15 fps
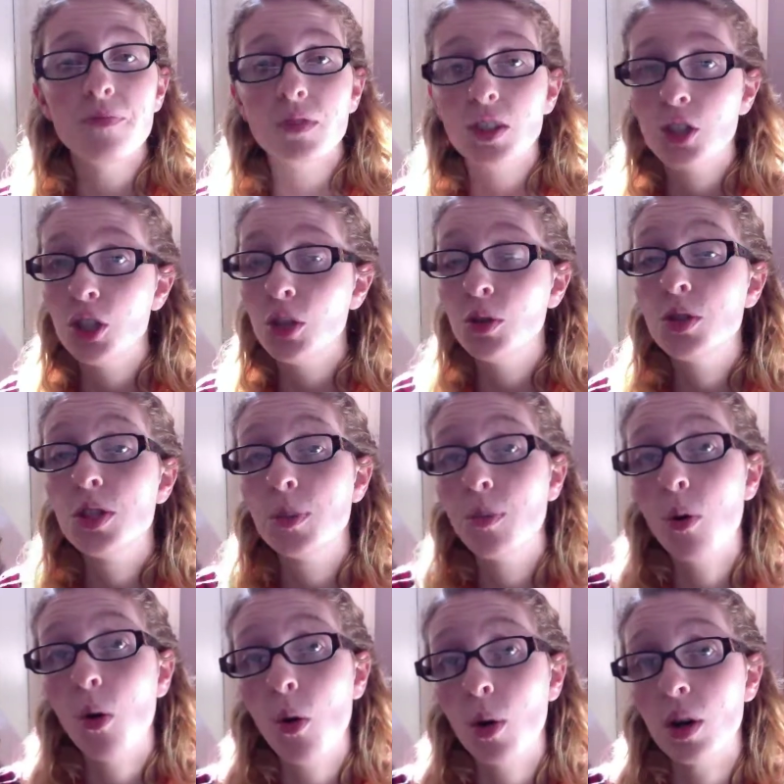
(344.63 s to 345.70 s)
to
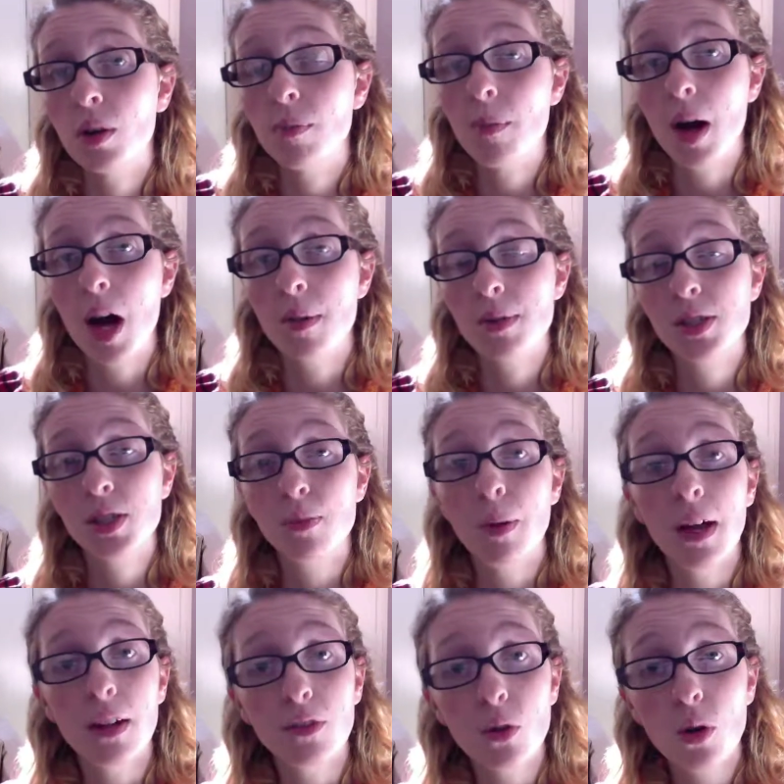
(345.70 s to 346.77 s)
support moms.
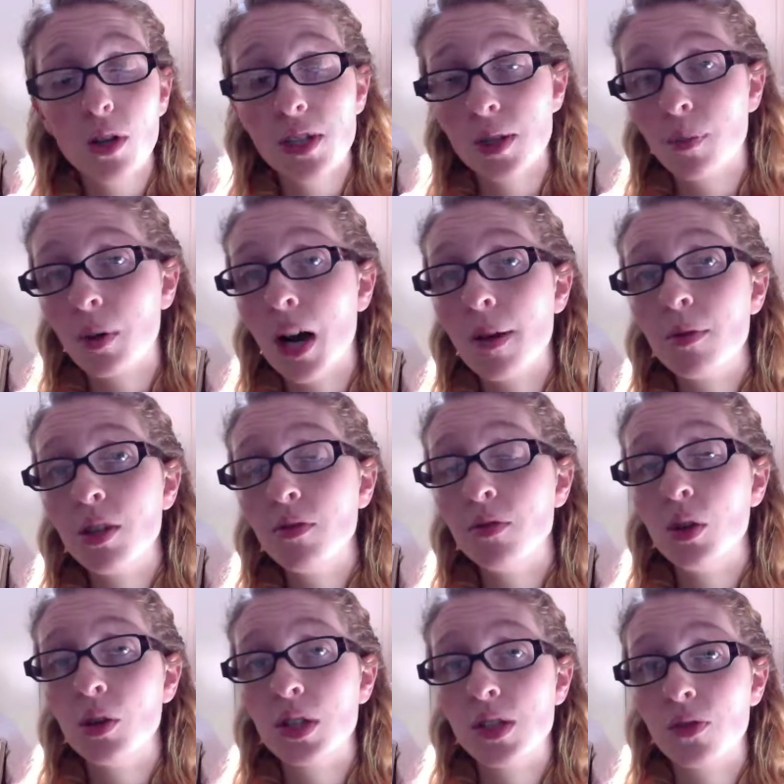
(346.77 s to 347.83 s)
But of course, the primary
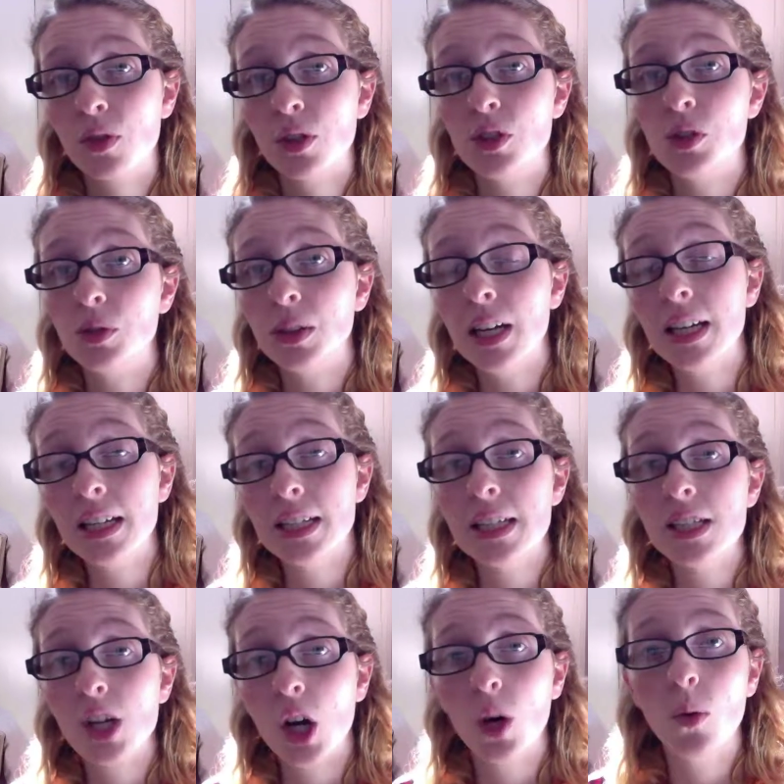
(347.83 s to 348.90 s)
focus for a doula is
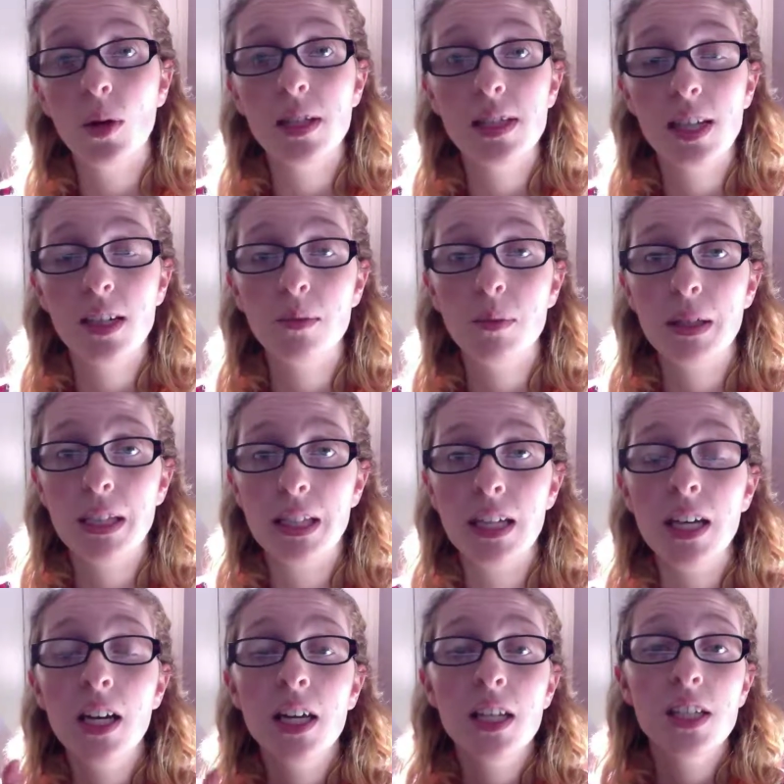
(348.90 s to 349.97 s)
always going to be
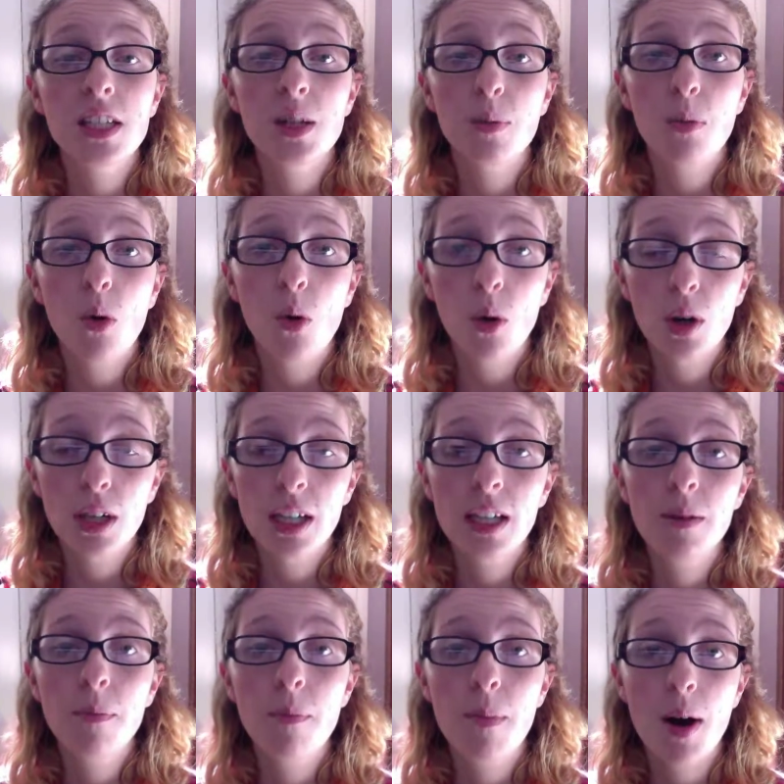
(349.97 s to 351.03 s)
supporting
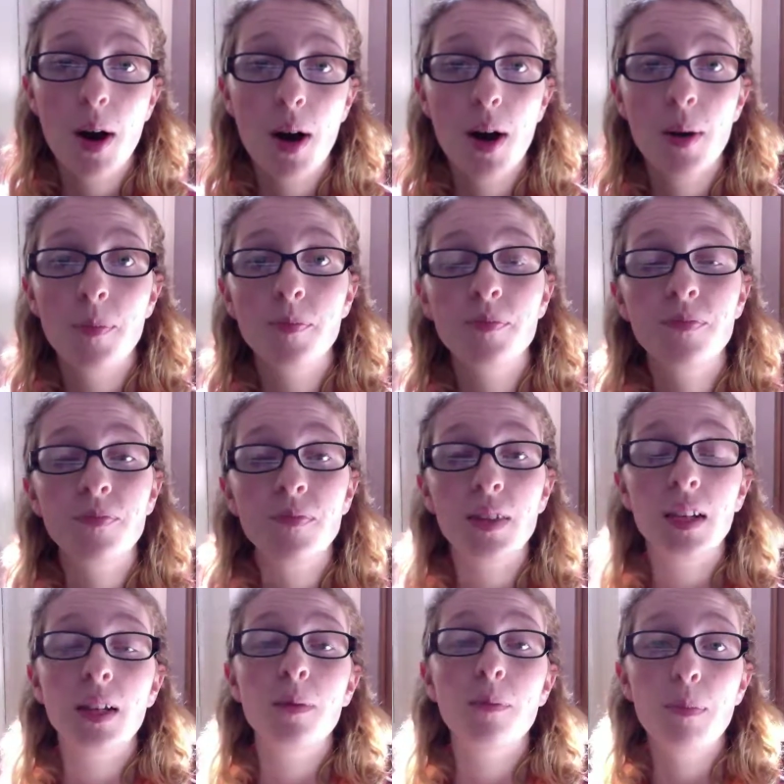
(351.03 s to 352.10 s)
mom,
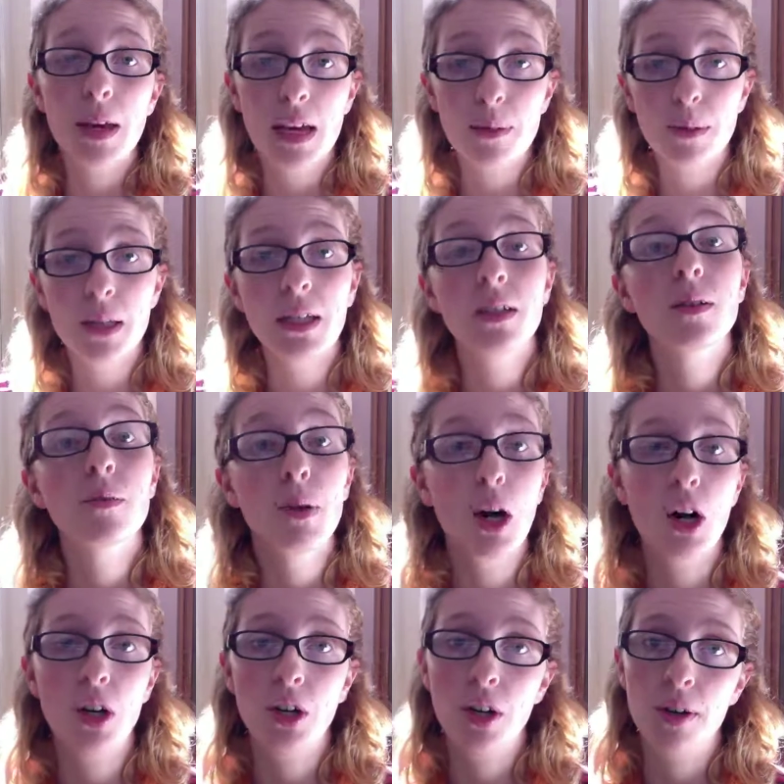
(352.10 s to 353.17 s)
baby,
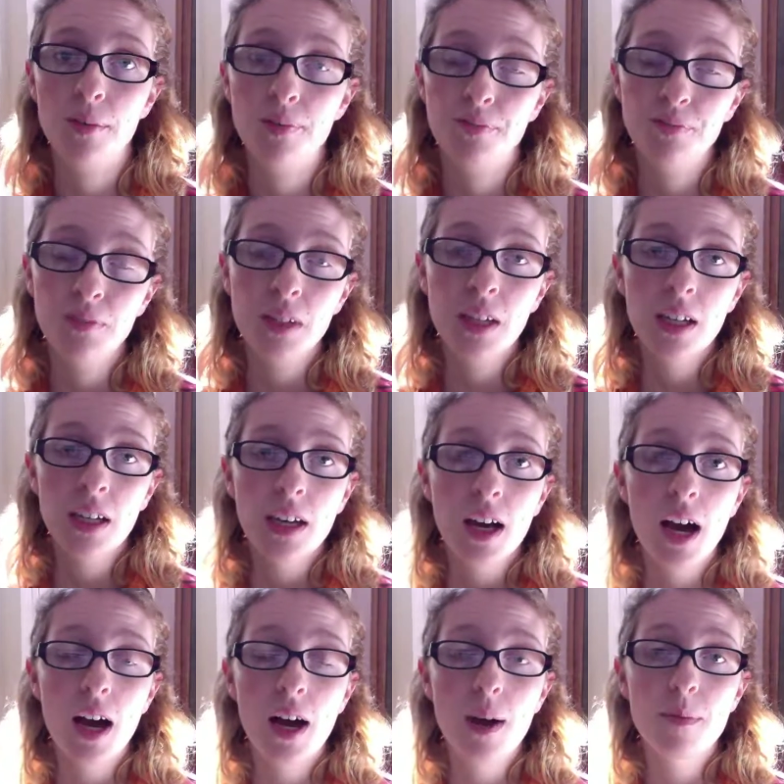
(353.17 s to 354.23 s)

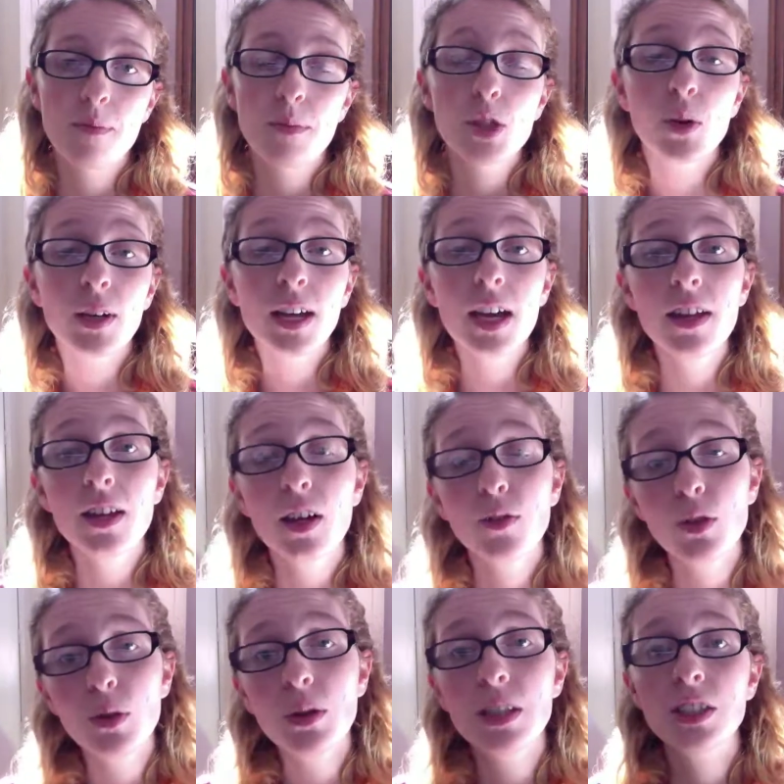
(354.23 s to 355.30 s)
partner. So again, a
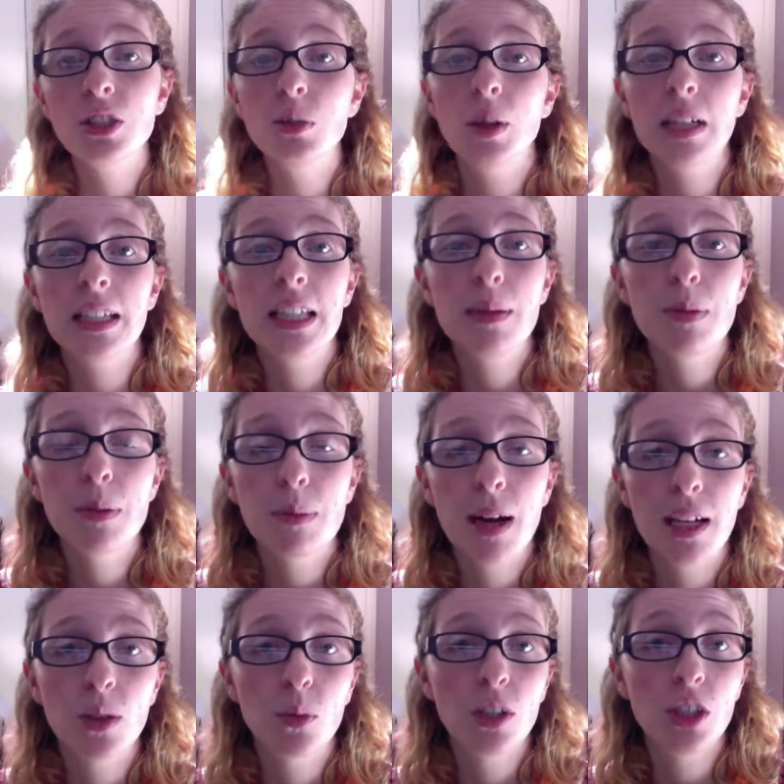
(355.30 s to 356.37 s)
few things you want to keep in
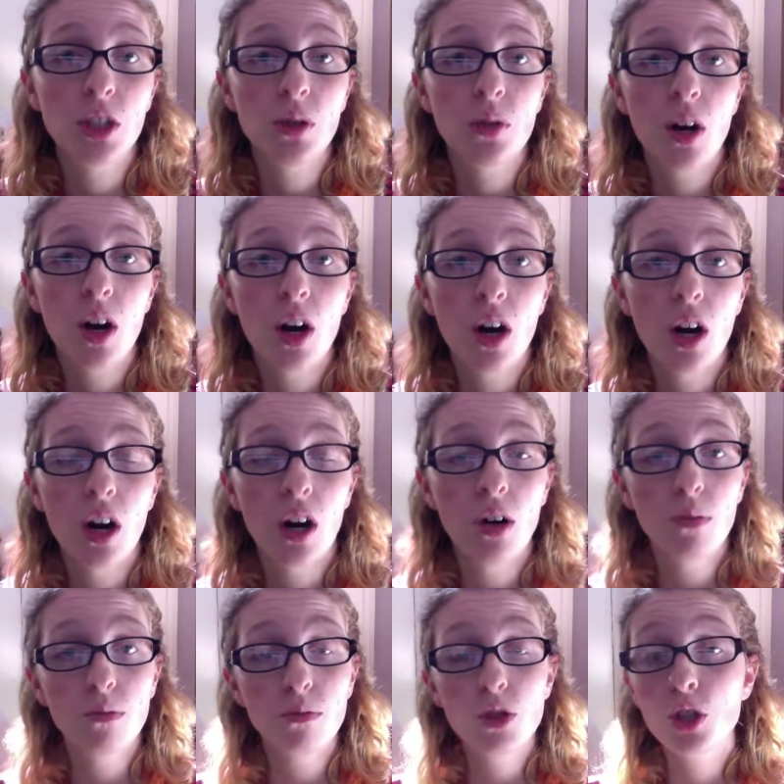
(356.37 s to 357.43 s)
mind when you are
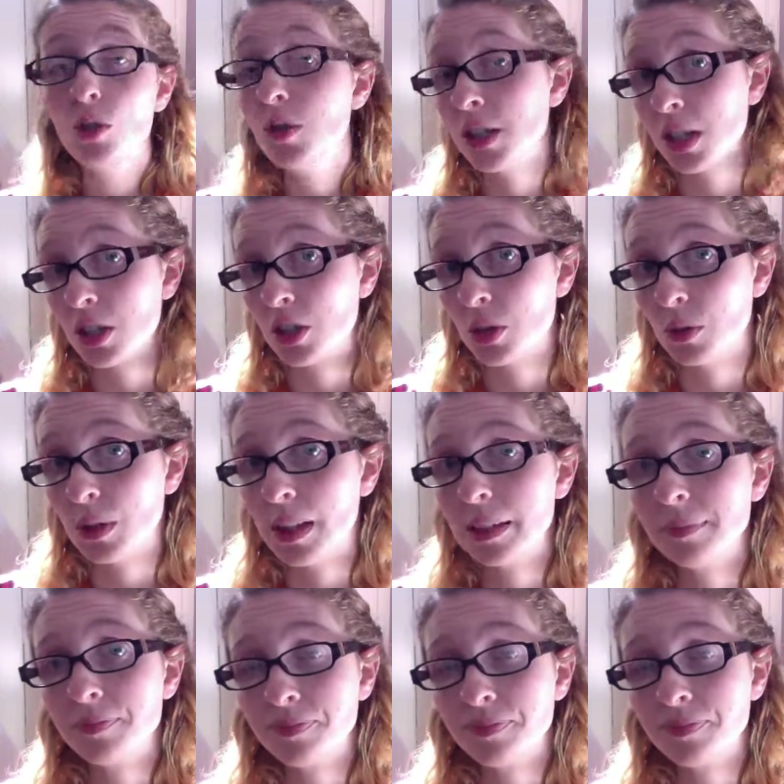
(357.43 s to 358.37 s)
choosing a doula.